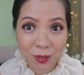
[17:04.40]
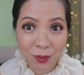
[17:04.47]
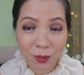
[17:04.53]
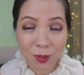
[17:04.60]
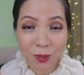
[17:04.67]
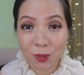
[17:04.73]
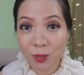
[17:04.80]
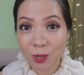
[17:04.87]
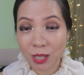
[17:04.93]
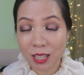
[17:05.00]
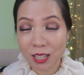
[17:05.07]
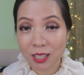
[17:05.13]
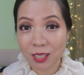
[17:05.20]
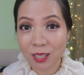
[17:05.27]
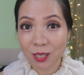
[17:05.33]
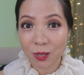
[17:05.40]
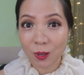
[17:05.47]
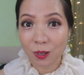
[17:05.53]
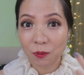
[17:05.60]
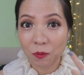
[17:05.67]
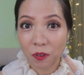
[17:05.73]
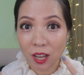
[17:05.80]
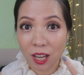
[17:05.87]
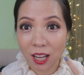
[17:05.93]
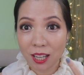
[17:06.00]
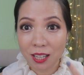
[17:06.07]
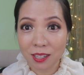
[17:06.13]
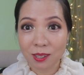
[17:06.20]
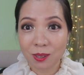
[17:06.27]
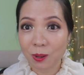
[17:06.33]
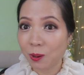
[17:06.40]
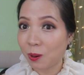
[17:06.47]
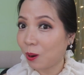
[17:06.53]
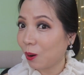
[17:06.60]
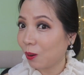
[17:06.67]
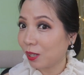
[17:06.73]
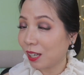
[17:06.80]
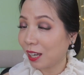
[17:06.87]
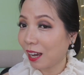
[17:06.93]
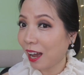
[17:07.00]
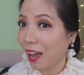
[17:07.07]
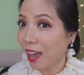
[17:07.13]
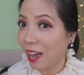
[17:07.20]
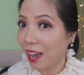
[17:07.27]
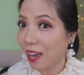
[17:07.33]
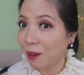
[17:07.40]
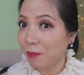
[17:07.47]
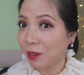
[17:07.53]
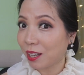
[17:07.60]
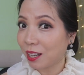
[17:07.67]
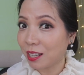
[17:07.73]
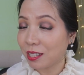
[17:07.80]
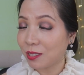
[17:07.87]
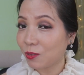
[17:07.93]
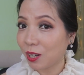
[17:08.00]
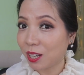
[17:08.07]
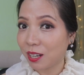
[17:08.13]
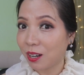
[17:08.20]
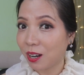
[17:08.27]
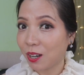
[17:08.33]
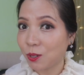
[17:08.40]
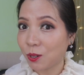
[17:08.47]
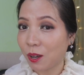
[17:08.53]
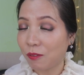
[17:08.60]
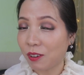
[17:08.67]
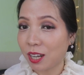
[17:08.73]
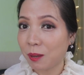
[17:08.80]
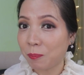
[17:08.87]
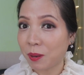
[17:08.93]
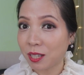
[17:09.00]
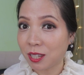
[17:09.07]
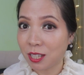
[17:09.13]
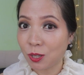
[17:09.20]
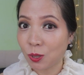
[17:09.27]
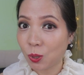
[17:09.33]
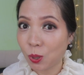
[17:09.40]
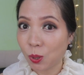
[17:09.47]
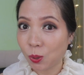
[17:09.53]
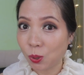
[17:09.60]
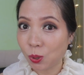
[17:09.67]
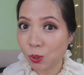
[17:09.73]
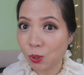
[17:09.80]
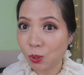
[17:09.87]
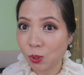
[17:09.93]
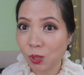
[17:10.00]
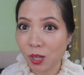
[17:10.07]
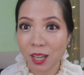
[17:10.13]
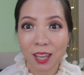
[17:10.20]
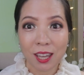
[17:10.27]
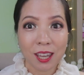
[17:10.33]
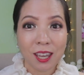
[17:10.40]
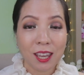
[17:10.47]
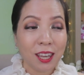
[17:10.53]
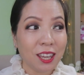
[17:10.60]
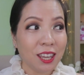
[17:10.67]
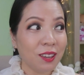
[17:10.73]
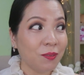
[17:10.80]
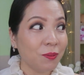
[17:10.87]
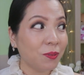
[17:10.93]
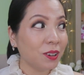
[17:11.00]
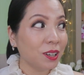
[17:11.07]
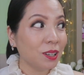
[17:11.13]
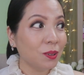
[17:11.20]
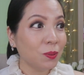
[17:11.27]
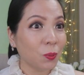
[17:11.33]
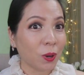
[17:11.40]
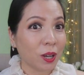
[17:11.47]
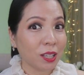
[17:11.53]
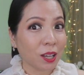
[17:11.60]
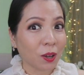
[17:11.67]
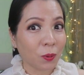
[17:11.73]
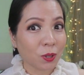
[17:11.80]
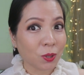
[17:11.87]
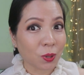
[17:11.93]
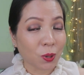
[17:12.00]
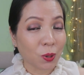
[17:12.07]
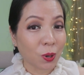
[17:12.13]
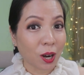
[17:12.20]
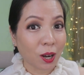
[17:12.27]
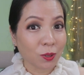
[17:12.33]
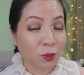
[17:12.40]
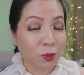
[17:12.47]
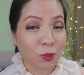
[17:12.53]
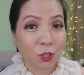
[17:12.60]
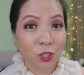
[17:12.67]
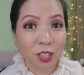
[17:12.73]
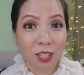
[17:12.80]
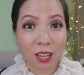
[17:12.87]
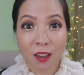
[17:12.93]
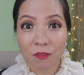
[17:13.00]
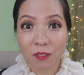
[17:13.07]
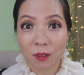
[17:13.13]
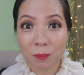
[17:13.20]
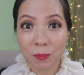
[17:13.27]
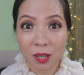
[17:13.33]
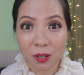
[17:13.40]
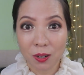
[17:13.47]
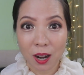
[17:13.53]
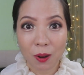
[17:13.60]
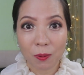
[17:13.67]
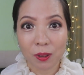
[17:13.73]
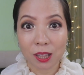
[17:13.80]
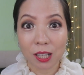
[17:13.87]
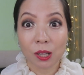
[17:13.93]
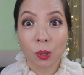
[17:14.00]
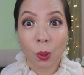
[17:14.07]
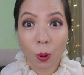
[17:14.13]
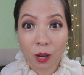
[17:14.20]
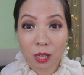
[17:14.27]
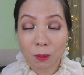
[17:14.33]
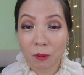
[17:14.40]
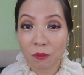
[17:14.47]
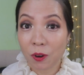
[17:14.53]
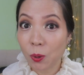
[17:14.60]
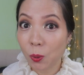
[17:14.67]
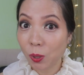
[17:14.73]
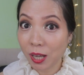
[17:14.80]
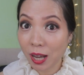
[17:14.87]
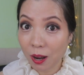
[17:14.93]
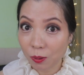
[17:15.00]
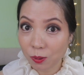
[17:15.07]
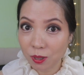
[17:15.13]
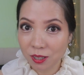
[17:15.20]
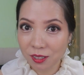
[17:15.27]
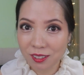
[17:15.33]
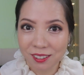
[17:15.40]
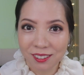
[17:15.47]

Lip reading: I do not use glitters on the face nor on the hair because right now I don't have any party to go to. Even when I want to go out to just have a meal, I will think twice before going out.